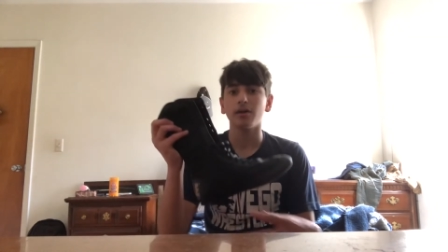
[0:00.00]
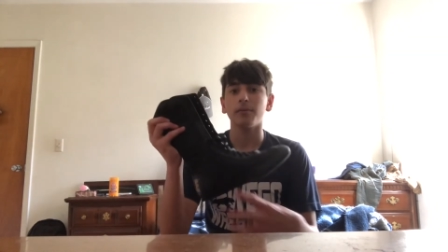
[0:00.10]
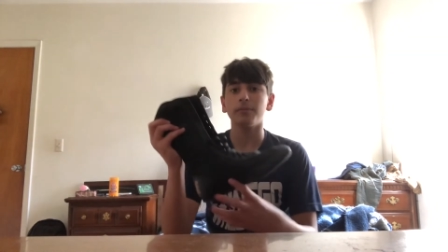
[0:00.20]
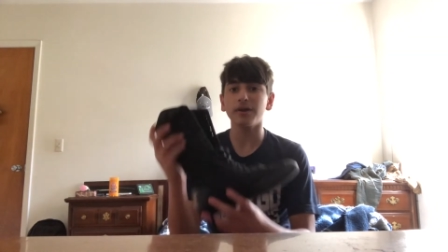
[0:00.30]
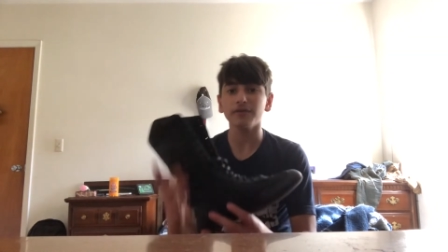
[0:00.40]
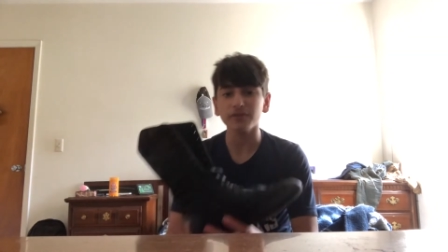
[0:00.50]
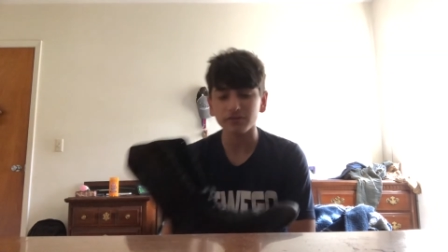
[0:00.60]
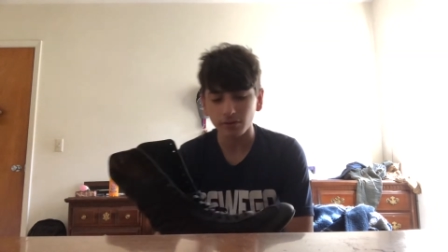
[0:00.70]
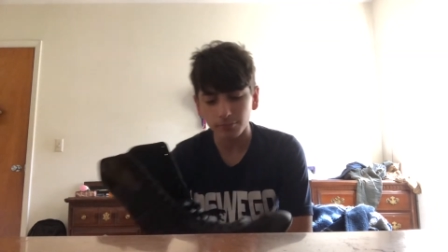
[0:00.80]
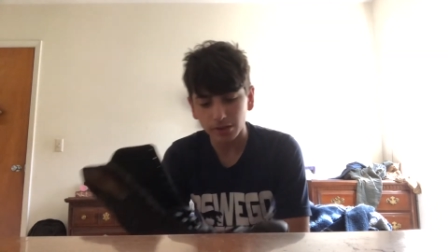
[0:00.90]
But if you're
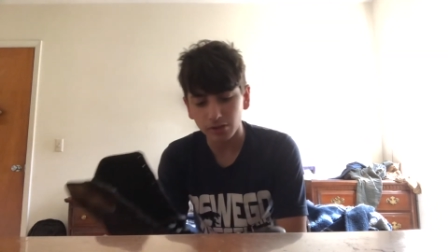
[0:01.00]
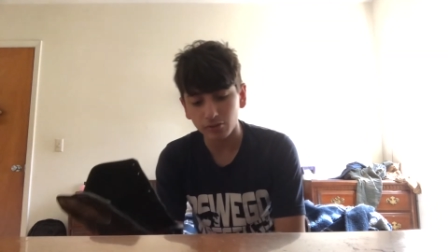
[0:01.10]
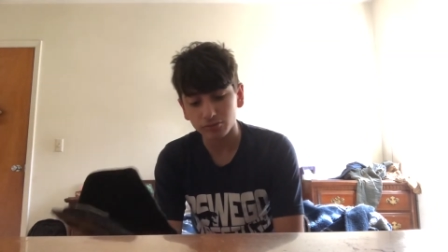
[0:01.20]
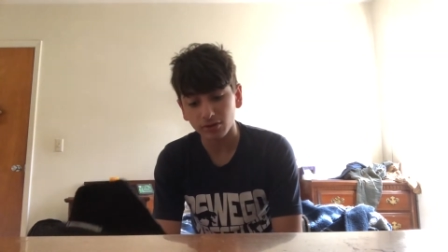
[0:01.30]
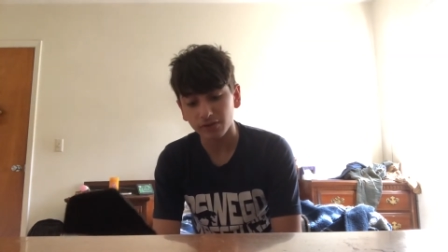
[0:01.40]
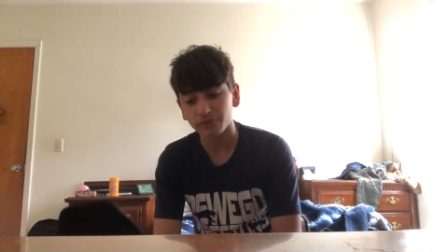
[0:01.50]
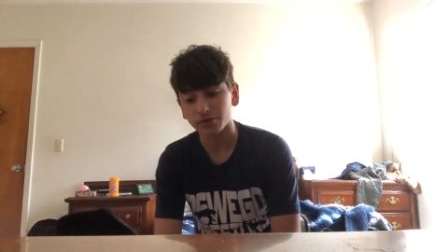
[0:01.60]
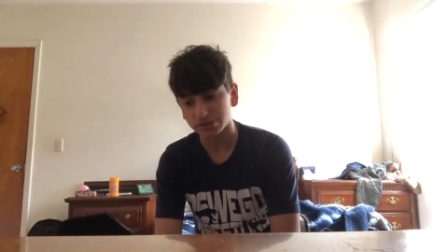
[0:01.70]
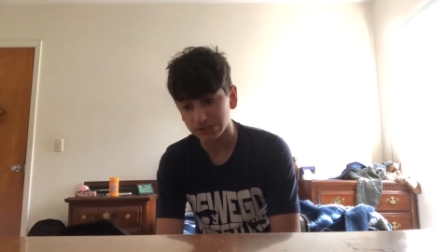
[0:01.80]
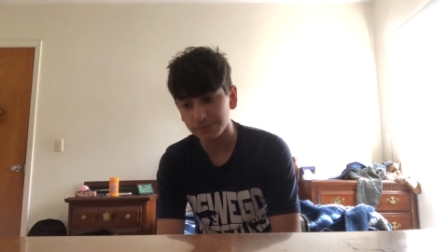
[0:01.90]
somebody who's looking for a
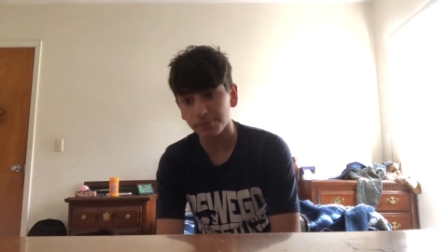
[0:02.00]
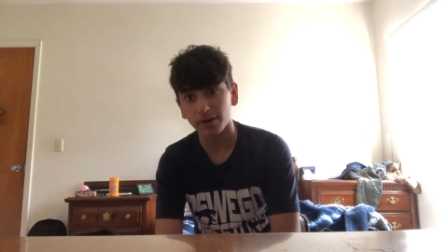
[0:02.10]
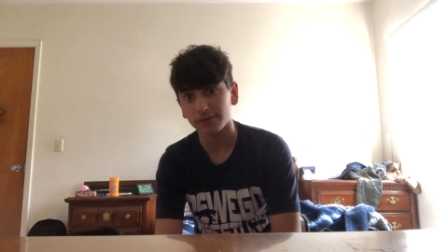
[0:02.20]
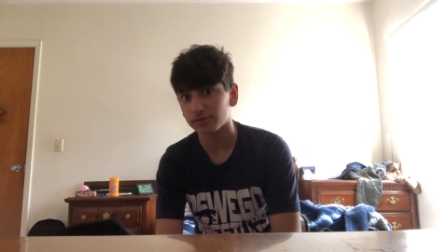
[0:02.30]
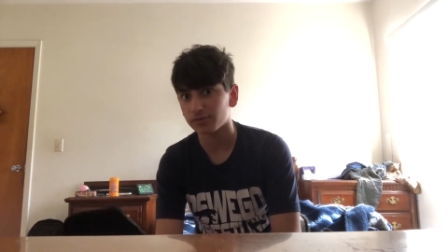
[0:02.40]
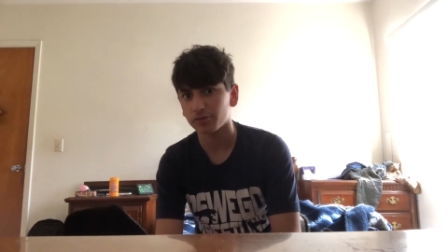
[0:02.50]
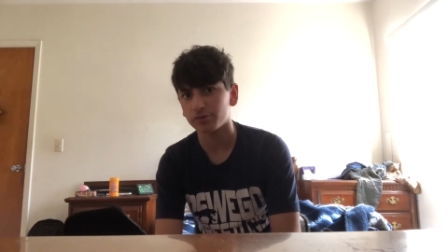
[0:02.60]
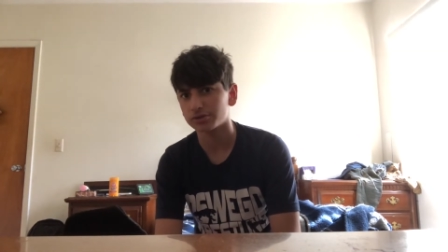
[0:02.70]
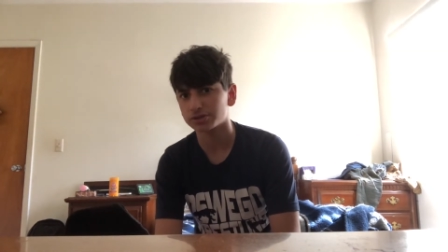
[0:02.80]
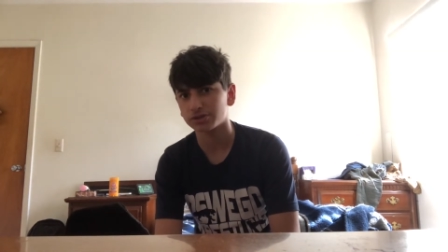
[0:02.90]
cheap boxing
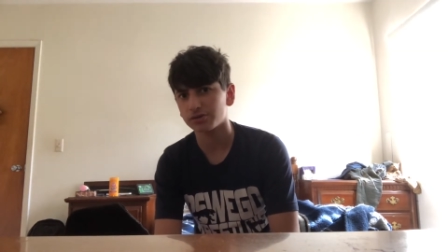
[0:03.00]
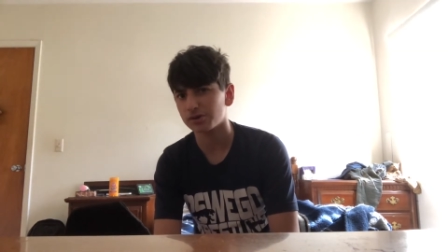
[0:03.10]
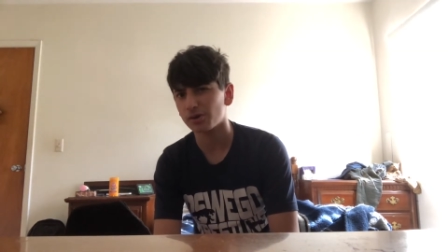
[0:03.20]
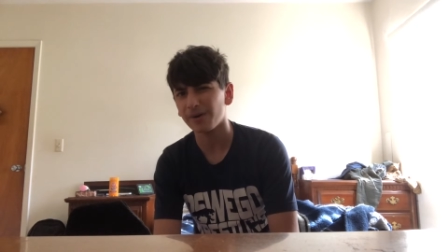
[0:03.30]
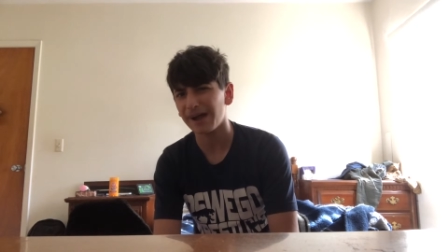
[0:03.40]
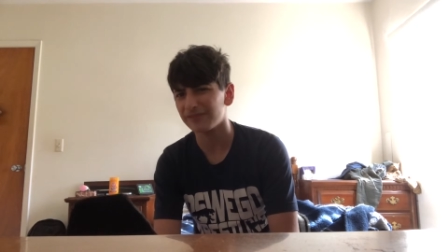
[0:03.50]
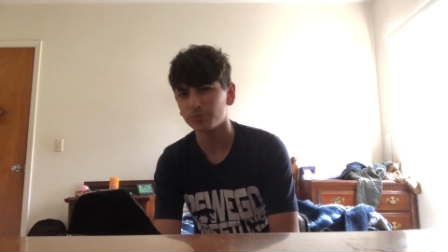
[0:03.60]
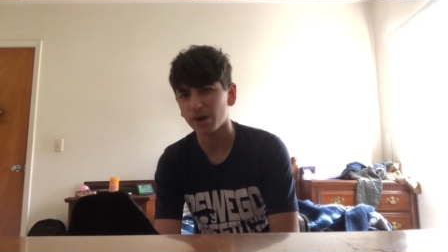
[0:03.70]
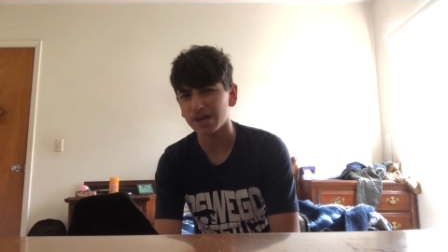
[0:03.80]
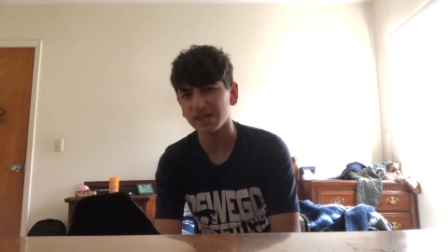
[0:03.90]
shoe, you don't have
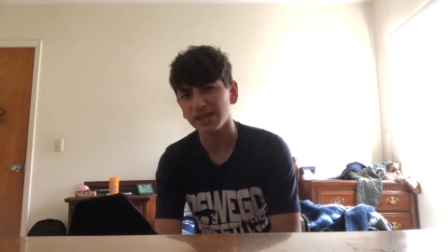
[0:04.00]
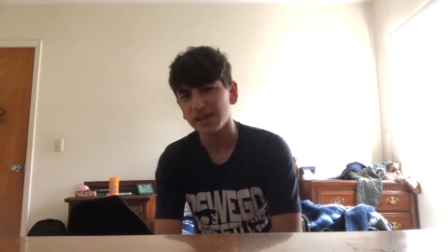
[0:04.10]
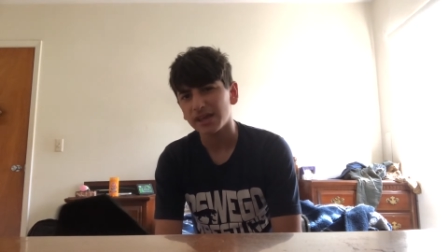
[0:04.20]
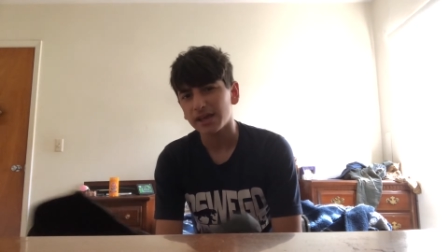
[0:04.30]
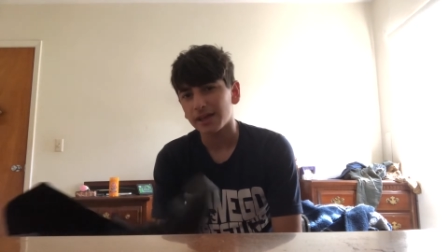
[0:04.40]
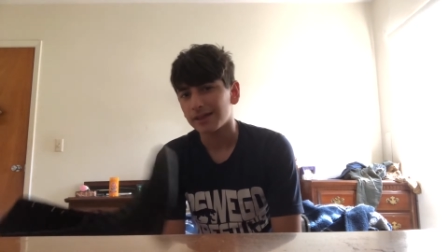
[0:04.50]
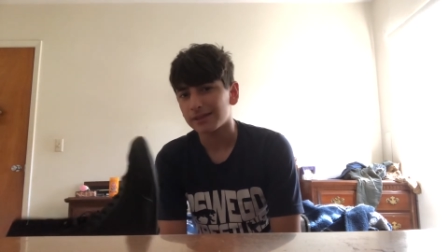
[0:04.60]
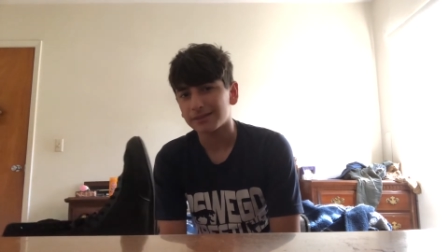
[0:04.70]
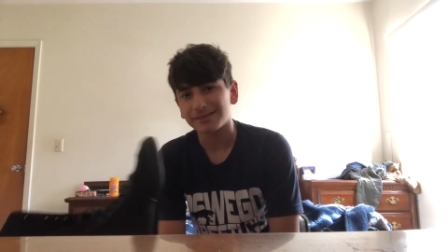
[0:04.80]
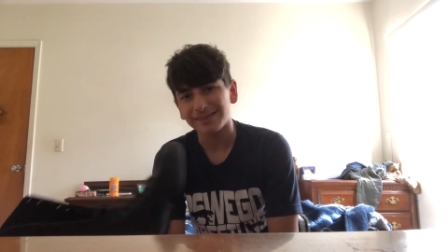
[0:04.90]
money,
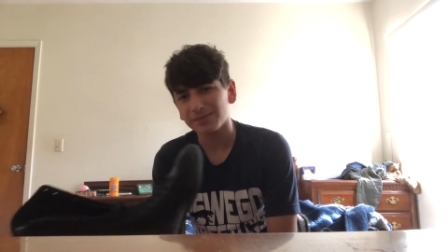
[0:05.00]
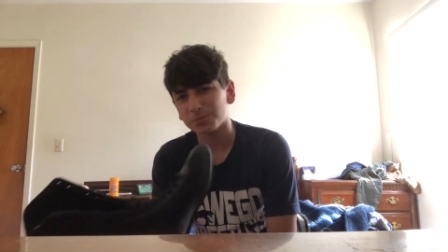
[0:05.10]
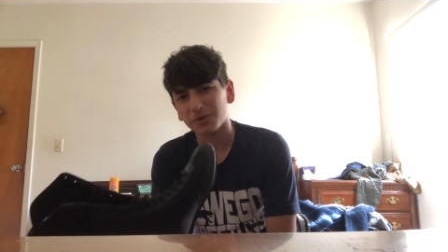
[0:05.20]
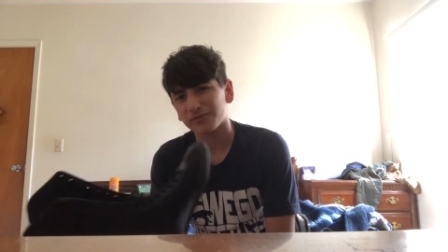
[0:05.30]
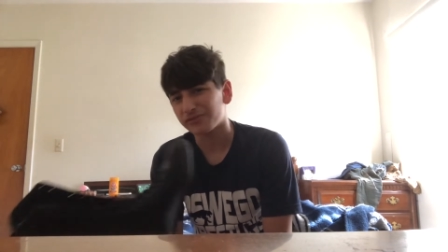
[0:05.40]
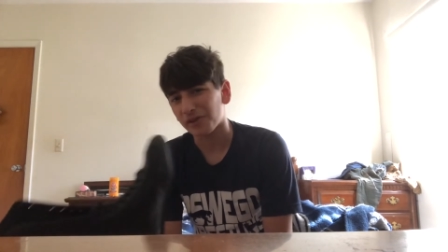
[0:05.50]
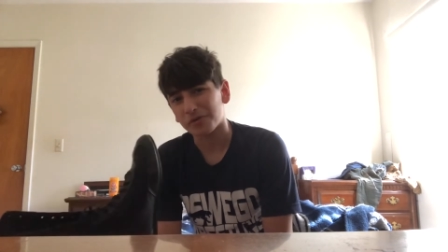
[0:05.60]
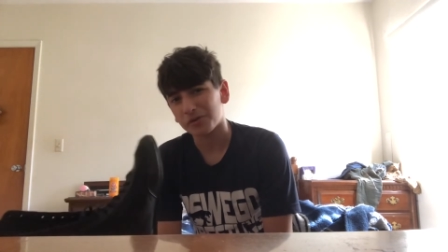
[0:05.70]
these work very